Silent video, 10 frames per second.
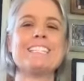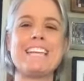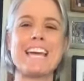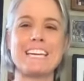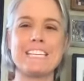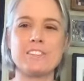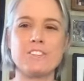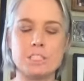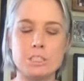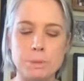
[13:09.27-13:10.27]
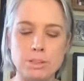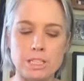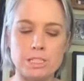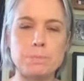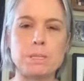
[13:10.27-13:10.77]
decades of
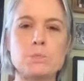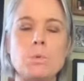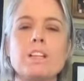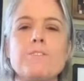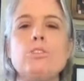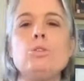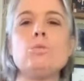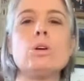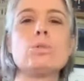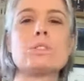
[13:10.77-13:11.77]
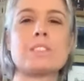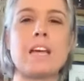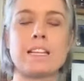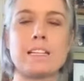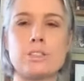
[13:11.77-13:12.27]
experience but as well if you don't
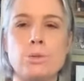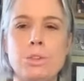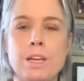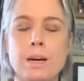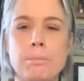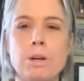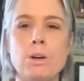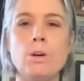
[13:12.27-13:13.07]
sell it to them